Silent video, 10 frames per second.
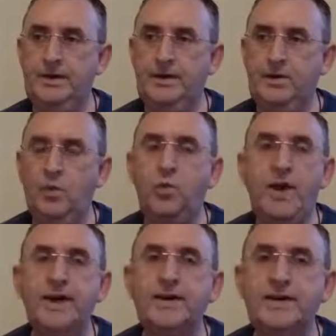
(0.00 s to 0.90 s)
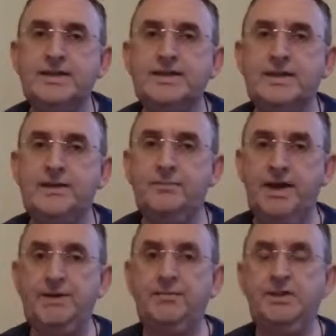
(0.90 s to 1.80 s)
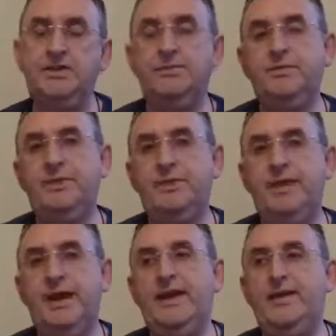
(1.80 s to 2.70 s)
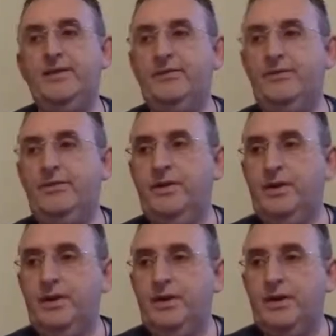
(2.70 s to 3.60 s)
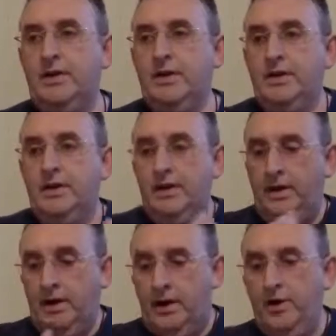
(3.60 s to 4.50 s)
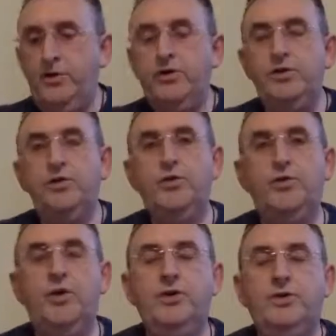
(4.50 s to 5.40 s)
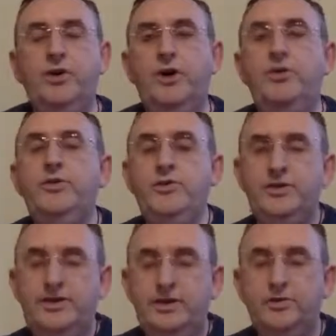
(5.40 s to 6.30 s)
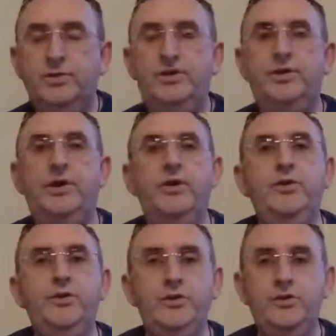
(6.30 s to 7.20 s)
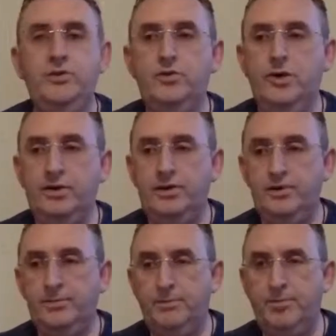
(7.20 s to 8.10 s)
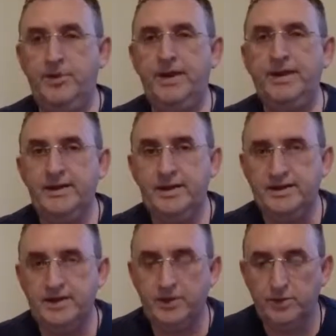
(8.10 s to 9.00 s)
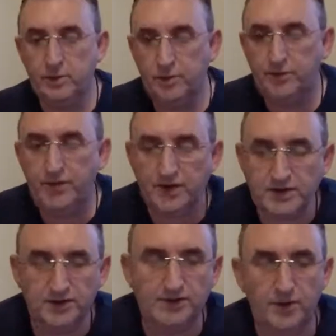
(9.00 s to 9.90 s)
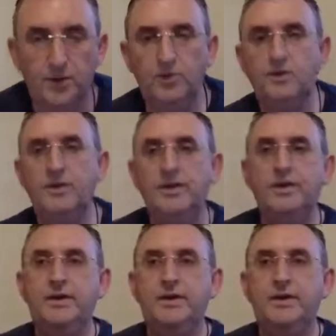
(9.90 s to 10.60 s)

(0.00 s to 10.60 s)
awareness that it might be something negative, how do you thwart it? How do you deal with it? How do you bring this out? Well, first of all,